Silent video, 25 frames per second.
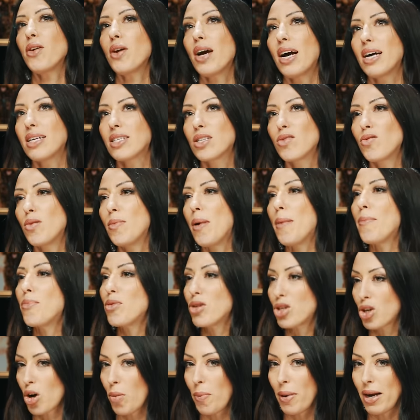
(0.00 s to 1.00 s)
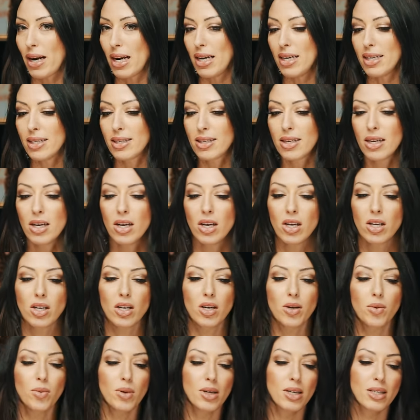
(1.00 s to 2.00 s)
you had to remember a shopping list,
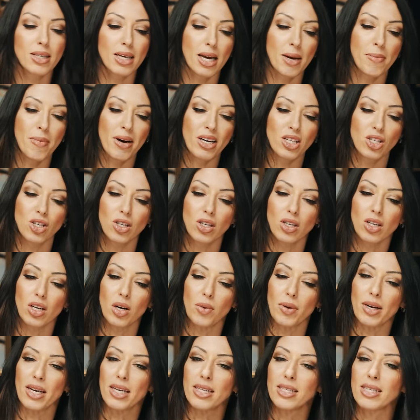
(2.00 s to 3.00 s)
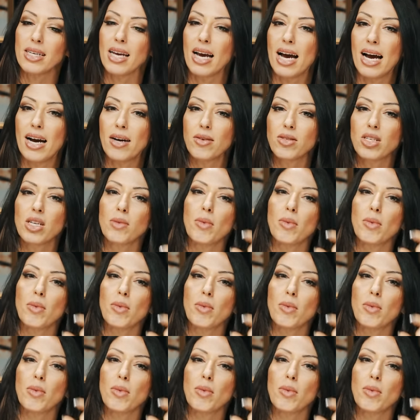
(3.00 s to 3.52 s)
you would imagine going into your house,